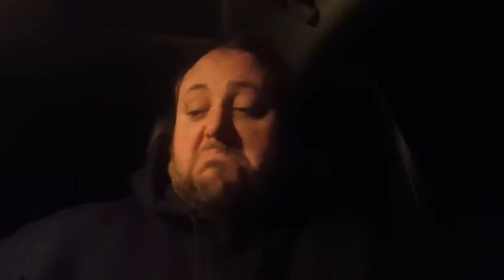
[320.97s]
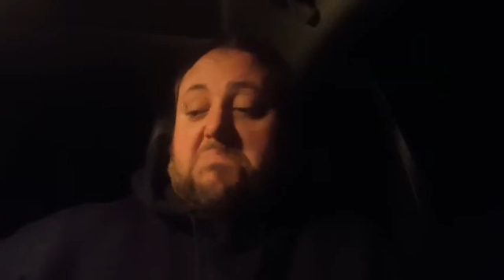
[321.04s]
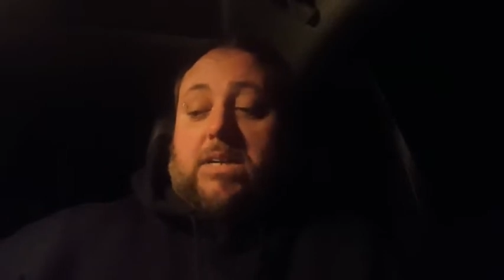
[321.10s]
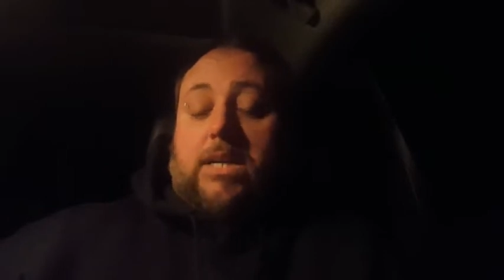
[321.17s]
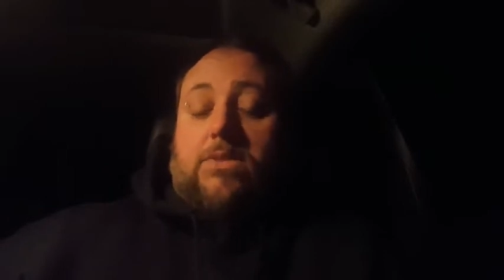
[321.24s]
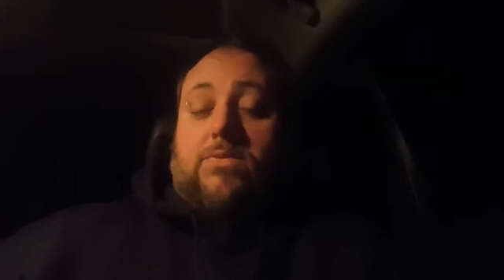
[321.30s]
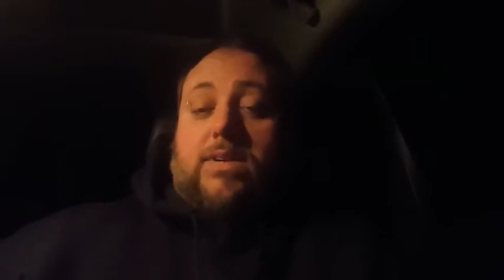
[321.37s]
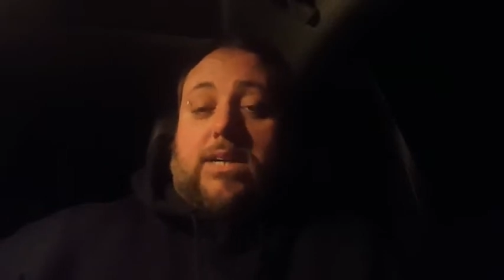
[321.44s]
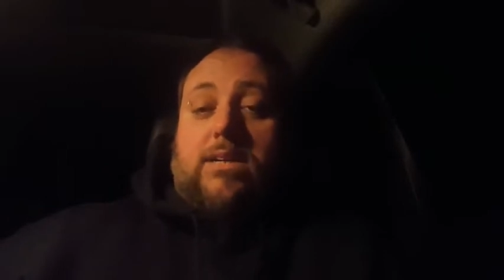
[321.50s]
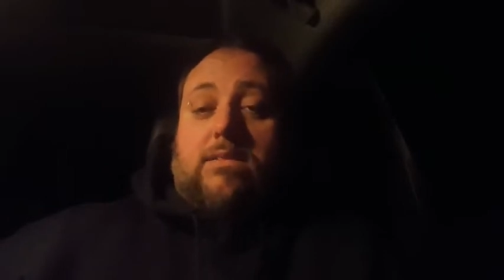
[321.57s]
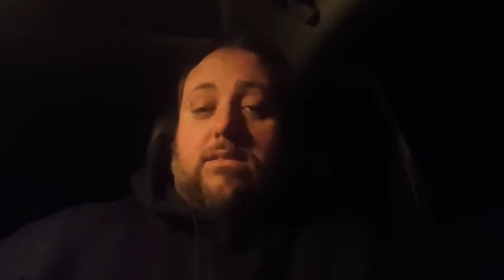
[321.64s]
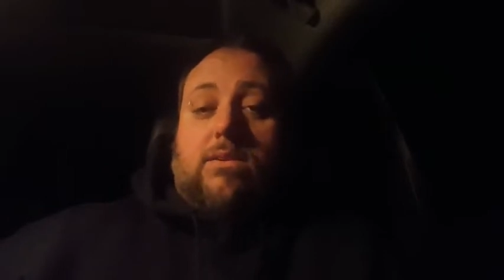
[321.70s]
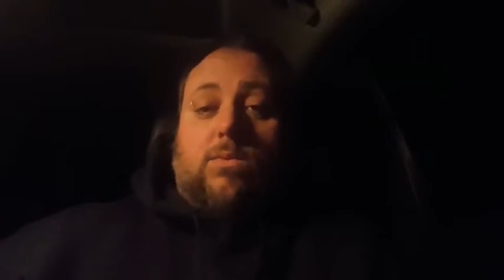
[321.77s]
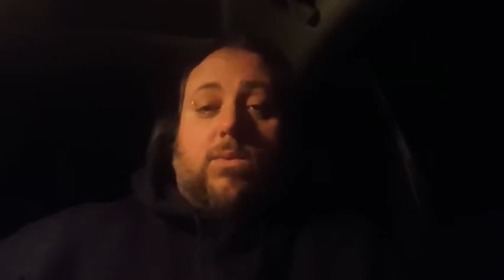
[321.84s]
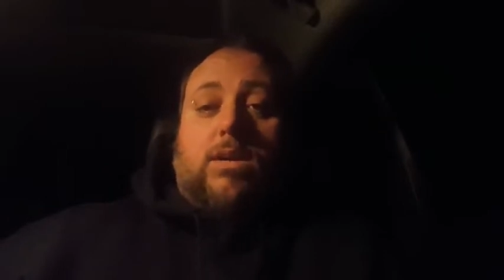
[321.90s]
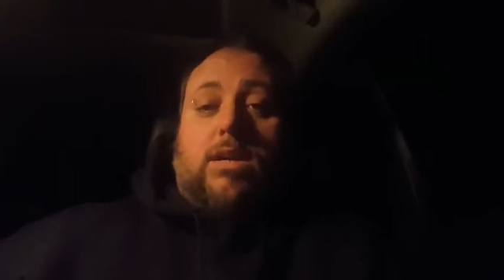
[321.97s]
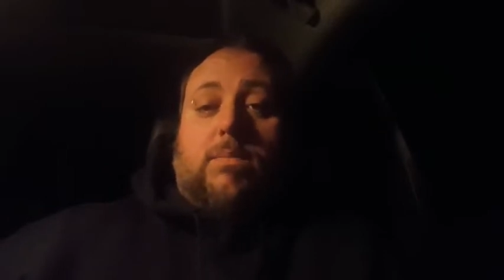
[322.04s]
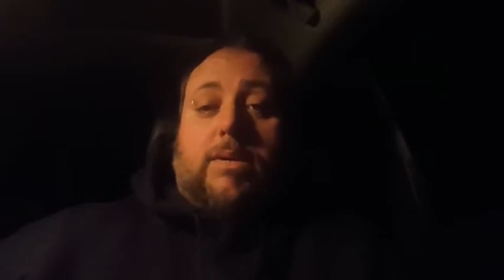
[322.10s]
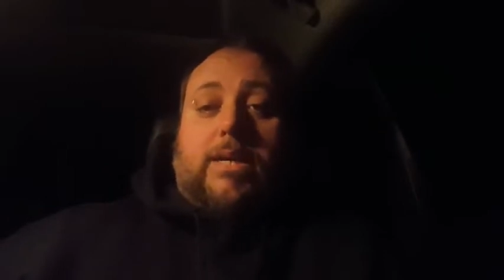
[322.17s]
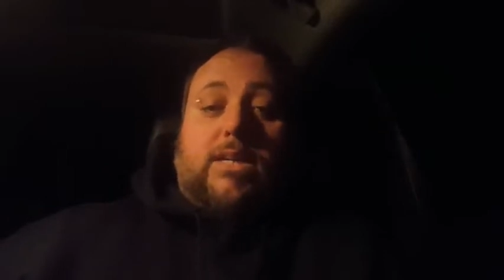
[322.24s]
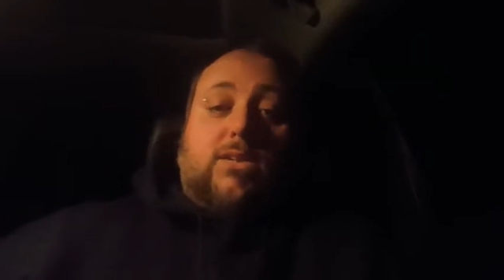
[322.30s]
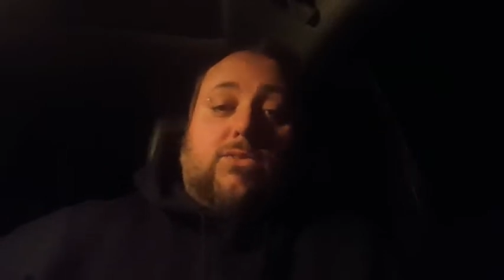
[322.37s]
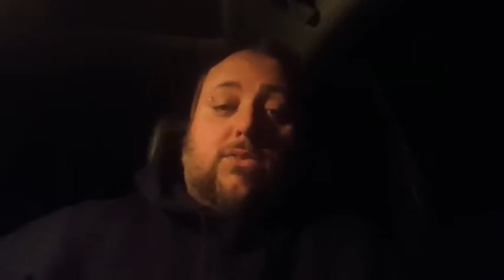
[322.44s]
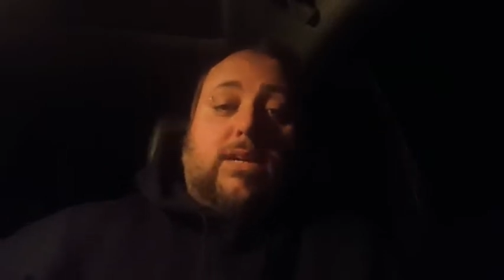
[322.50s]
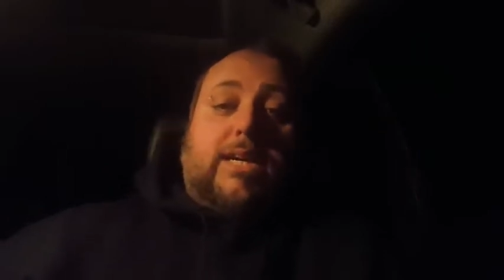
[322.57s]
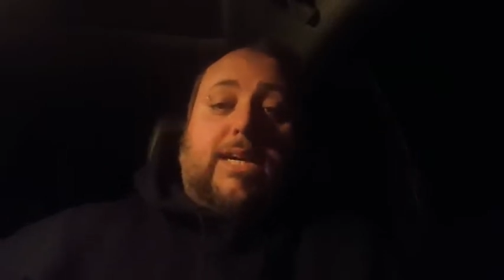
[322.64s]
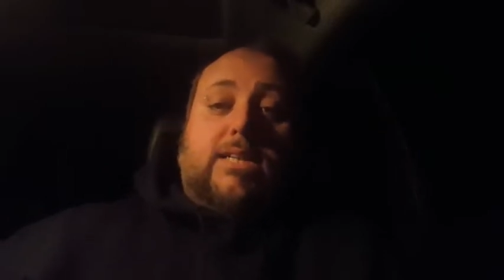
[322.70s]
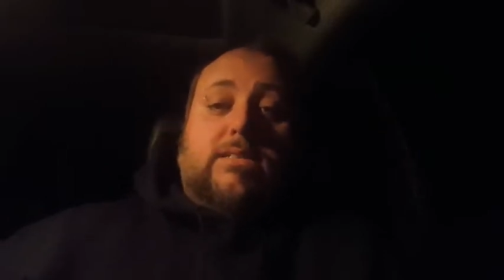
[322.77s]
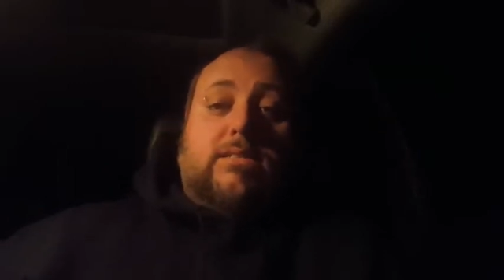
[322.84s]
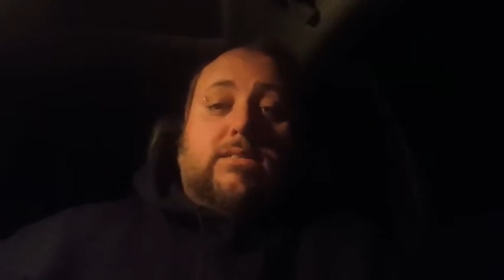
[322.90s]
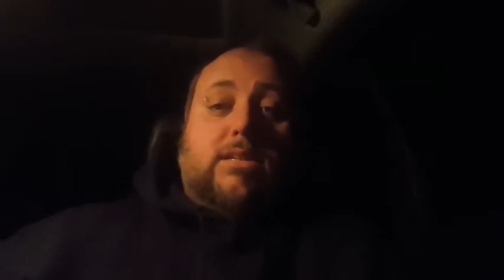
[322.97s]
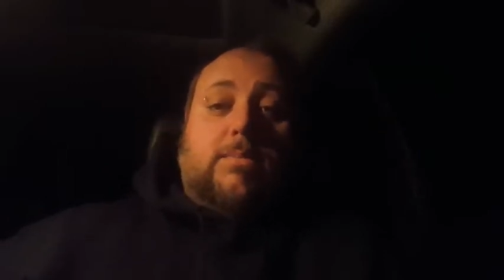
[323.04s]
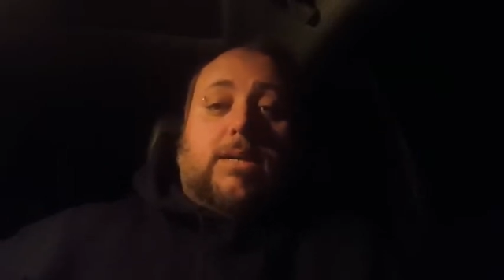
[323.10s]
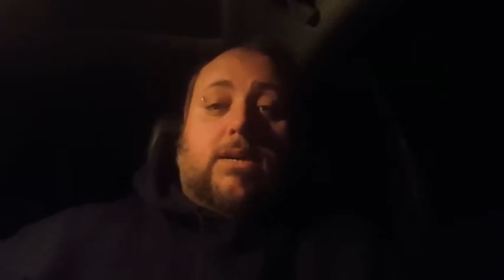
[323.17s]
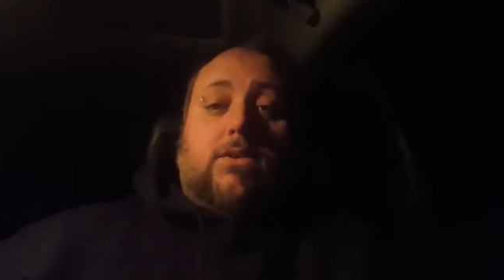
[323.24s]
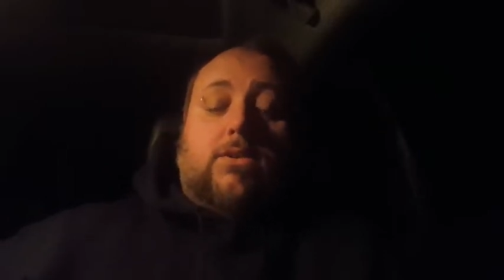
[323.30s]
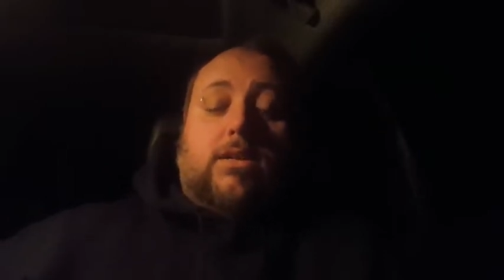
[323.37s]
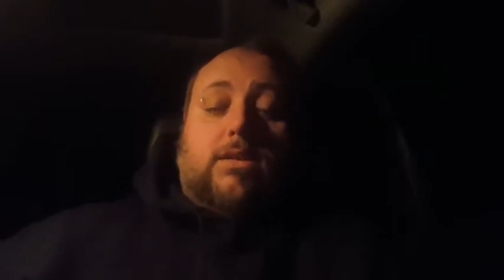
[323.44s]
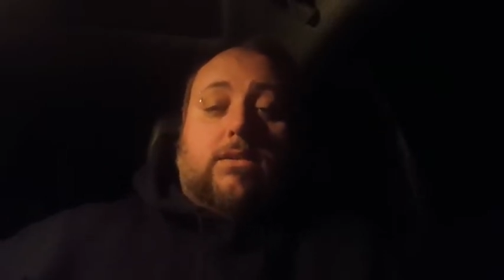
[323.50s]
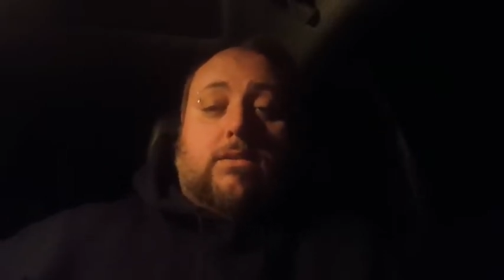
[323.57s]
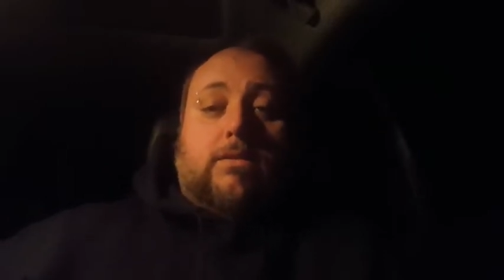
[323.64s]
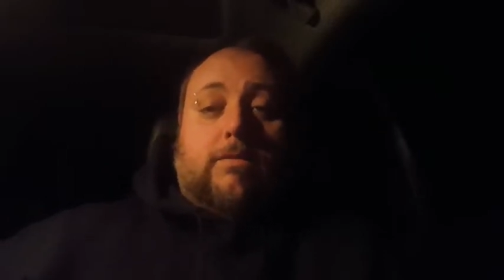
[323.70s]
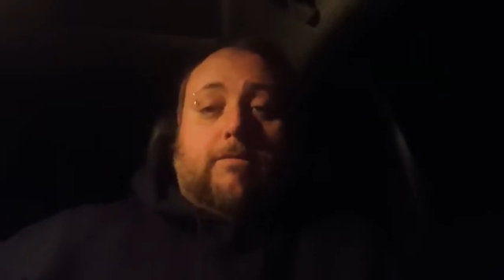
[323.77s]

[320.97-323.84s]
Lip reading: If not, don't worry about it. You're going to catch it somehow or another.